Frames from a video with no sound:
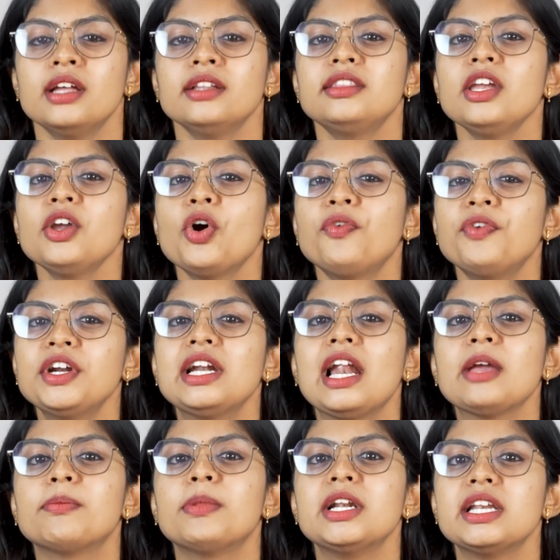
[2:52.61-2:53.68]
Think of it
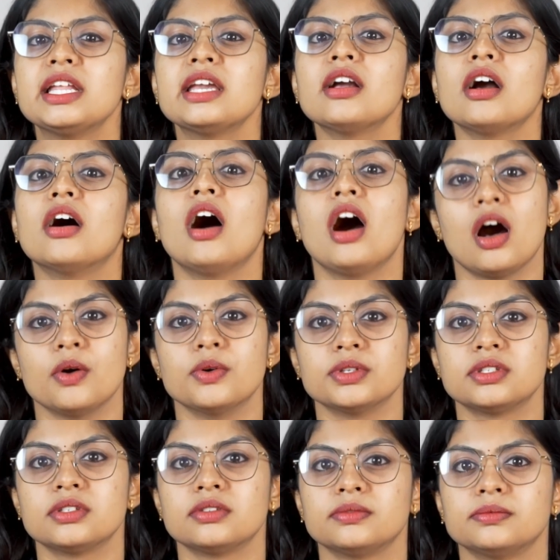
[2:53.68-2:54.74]
like building a
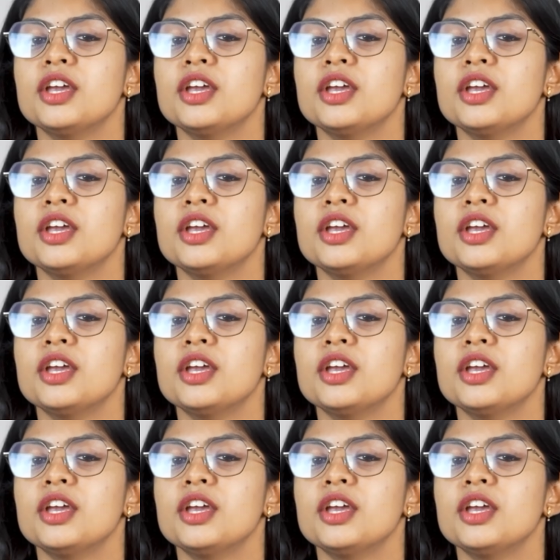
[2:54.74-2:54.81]
house.